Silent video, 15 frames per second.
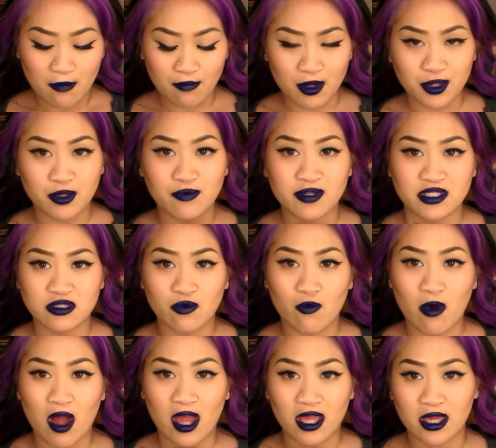But the reason
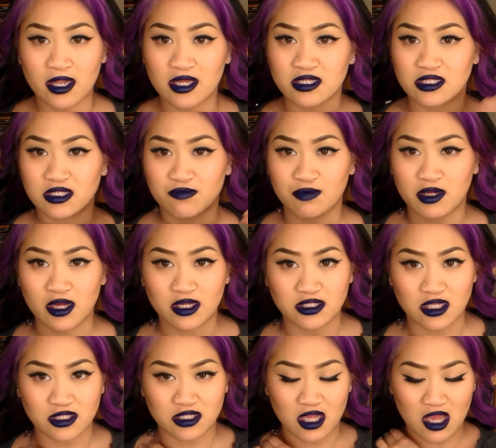why it is
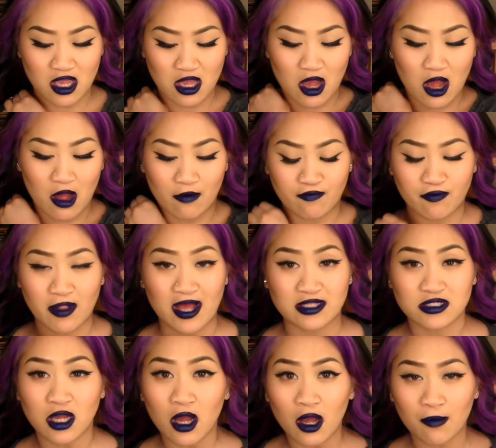because it's a
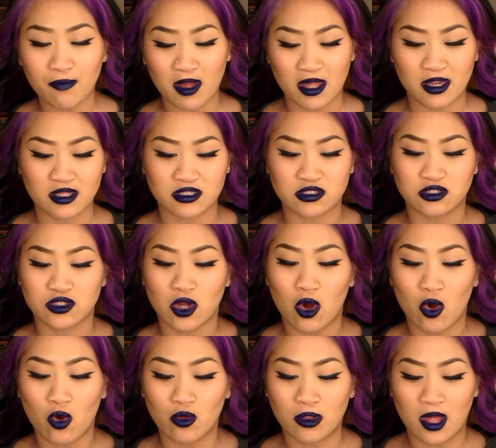flat top, and it's
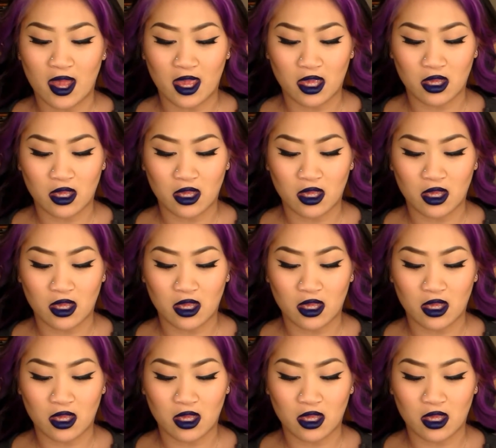so